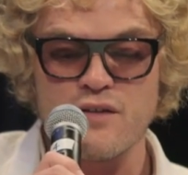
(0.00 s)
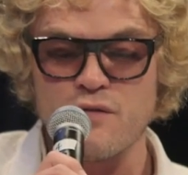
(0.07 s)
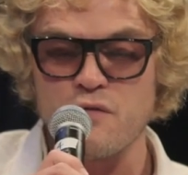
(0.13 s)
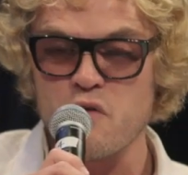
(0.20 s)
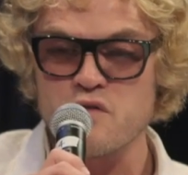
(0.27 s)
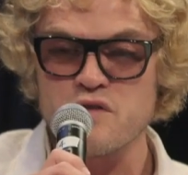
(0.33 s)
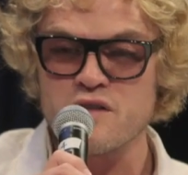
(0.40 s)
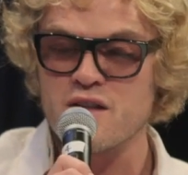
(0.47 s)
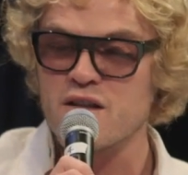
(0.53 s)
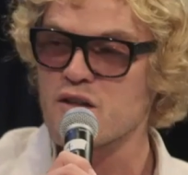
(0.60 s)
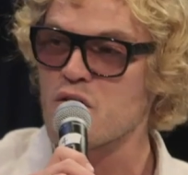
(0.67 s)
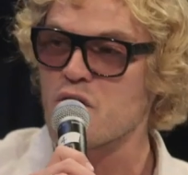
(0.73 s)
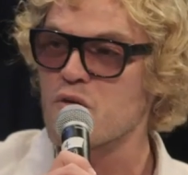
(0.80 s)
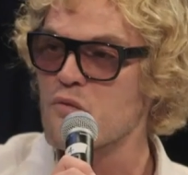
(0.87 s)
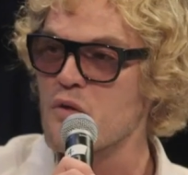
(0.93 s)
the fortune that
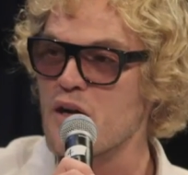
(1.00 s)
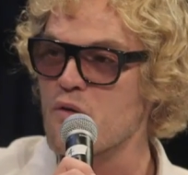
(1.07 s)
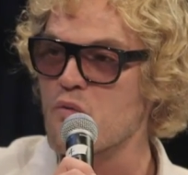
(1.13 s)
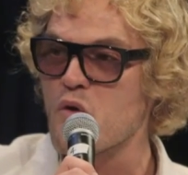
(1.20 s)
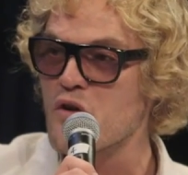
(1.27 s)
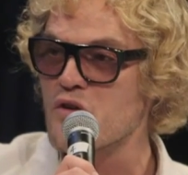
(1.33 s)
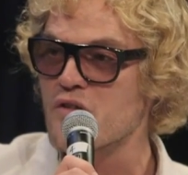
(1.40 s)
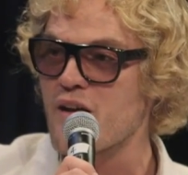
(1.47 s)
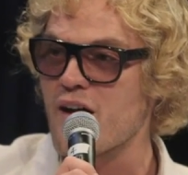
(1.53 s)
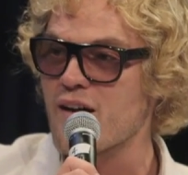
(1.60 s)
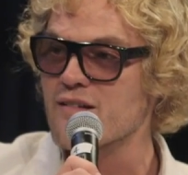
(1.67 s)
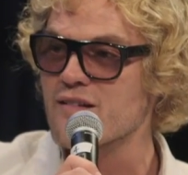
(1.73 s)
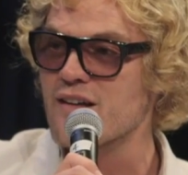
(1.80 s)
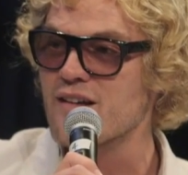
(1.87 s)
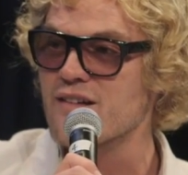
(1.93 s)
you can really work
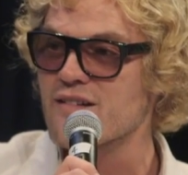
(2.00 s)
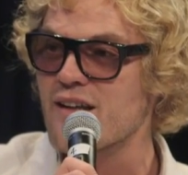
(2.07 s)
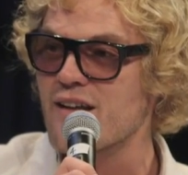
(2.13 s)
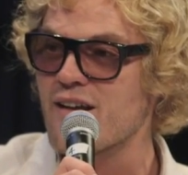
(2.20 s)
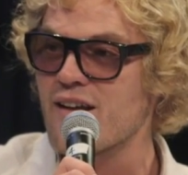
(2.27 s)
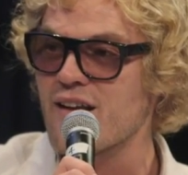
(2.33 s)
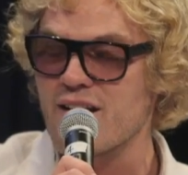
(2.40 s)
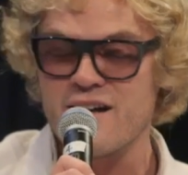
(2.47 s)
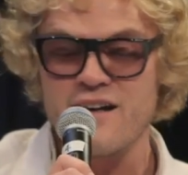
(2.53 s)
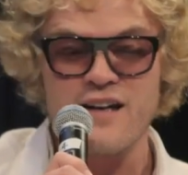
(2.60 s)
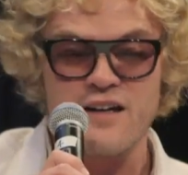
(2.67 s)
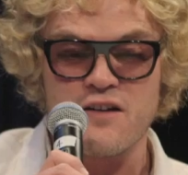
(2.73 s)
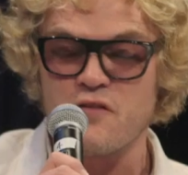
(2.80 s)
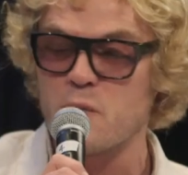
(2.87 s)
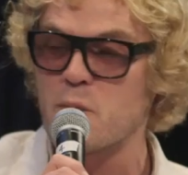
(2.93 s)
that and at a
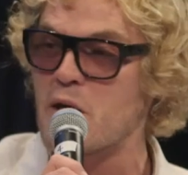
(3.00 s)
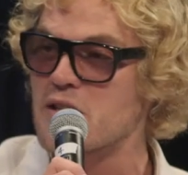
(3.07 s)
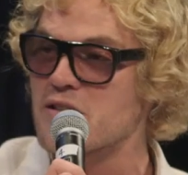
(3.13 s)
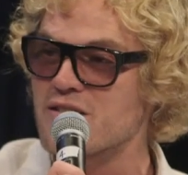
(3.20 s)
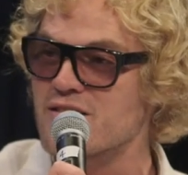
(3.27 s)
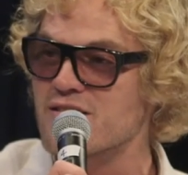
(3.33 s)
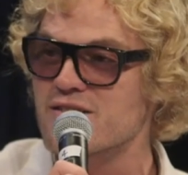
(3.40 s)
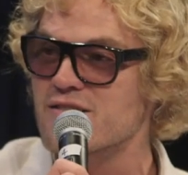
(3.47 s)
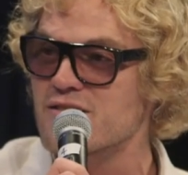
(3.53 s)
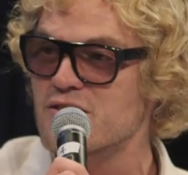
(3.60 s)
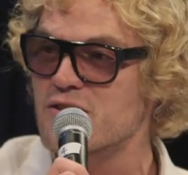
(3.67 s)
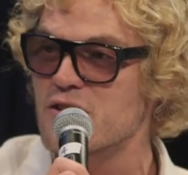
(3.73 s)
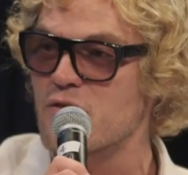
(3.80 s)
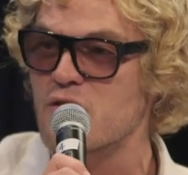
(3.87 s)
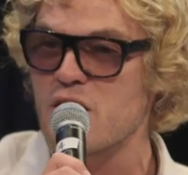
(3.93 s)
click of a button,
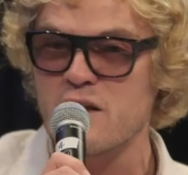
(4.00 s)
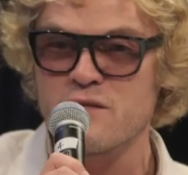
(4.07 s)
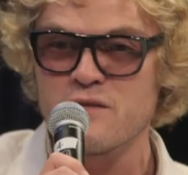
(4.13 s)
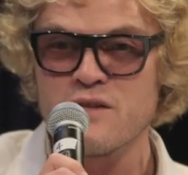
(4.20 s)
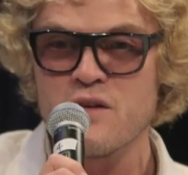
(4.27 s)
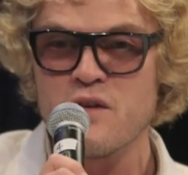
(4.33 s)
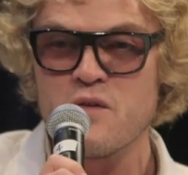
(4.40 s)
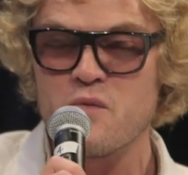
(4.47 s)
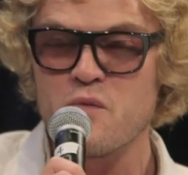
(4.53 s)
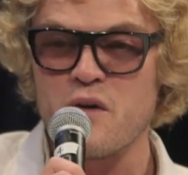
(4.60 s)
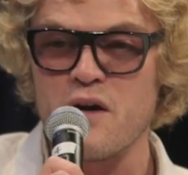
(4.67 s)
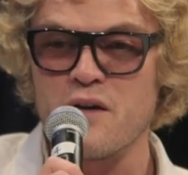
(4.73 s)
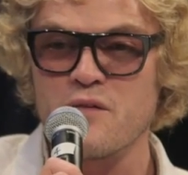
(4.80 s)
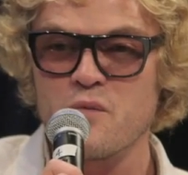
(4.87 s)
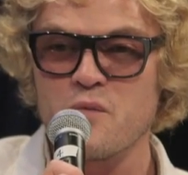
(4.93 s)
you've done
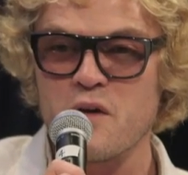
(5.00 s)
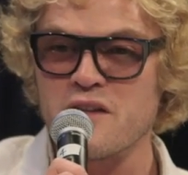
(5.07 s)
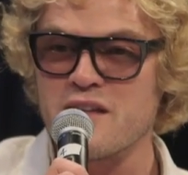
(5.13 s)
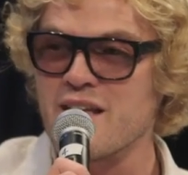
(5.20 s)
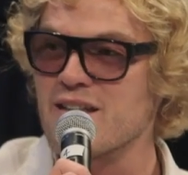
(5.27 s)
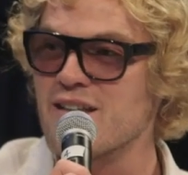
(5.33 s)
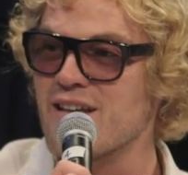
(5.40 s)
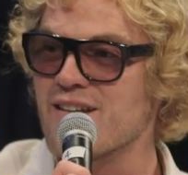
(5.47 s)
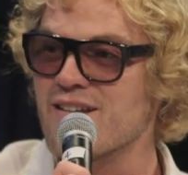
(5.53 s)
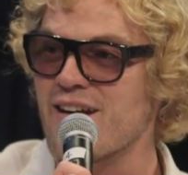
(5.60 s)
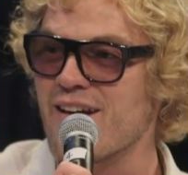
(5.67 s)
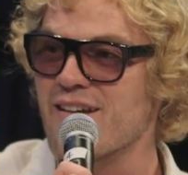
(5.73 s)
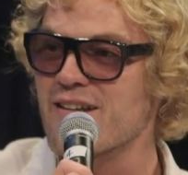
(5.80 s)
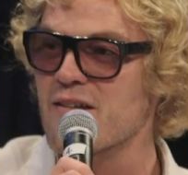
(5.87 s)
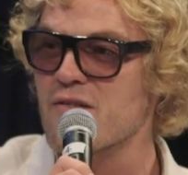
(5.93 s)
what they did,
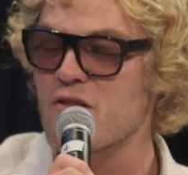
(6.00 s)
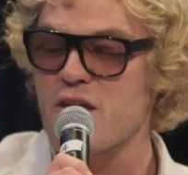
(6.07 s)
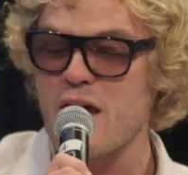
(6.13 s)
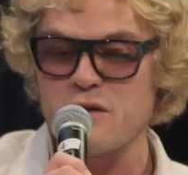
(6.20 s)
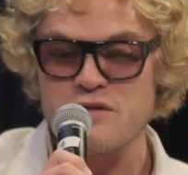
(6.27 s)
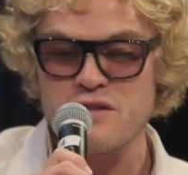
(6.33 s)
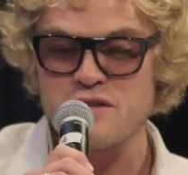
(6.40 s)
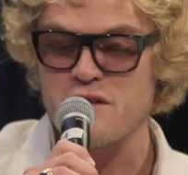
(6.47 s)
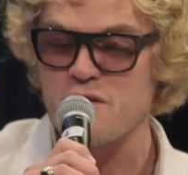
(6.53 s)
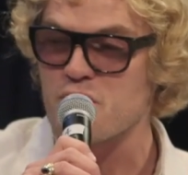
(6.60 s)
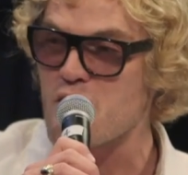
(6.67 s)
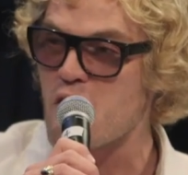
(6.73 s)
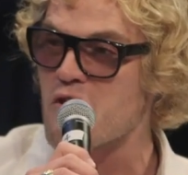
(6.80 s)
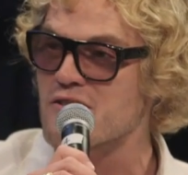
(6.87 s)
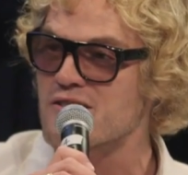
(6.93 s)
like thousands of
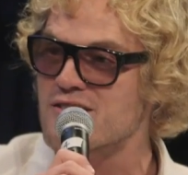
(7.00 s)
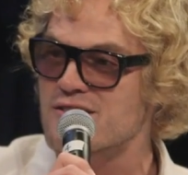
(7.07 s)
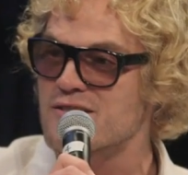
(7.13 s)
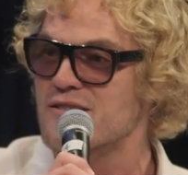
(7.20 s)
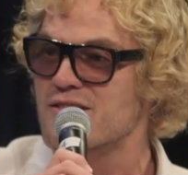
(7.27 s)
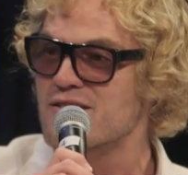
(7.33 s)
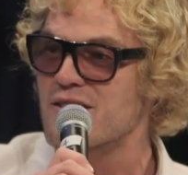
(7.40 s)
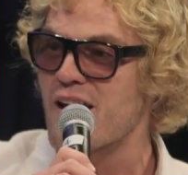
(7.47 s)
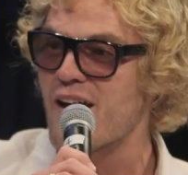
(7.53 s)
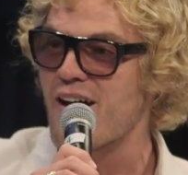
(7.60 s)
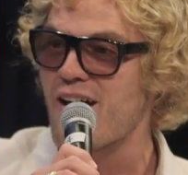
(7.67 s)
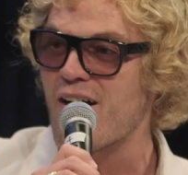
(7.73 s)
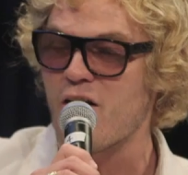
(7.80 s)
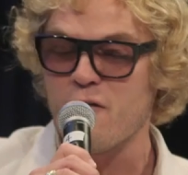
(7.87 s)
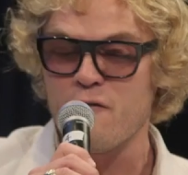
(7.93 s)
yards
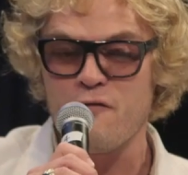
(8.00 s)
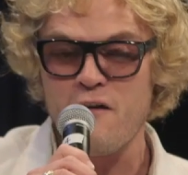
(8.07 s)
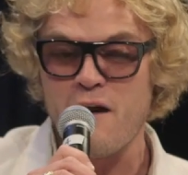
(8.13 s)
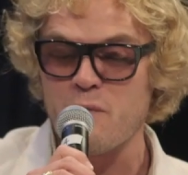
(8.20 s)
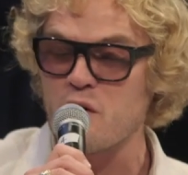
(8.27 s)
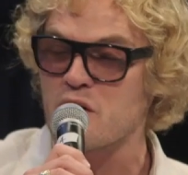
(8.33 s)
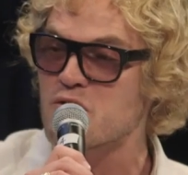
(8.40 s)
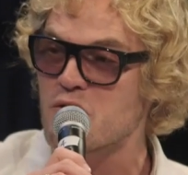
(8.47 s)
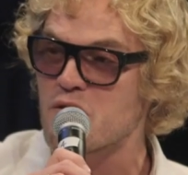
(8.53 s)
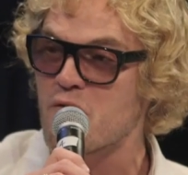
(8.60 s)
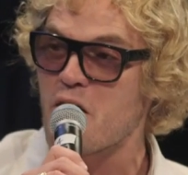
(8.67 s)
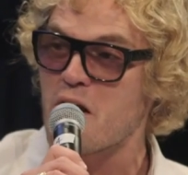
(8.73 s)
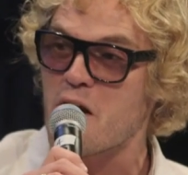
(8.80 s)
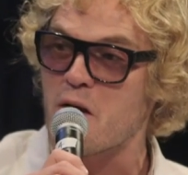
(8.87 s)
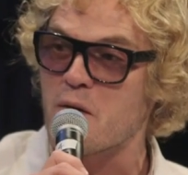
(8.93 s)
of fabric to
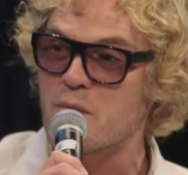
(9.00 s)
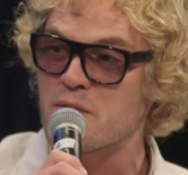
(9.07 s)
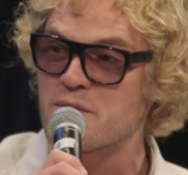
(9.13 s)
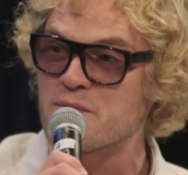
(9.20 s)
develop.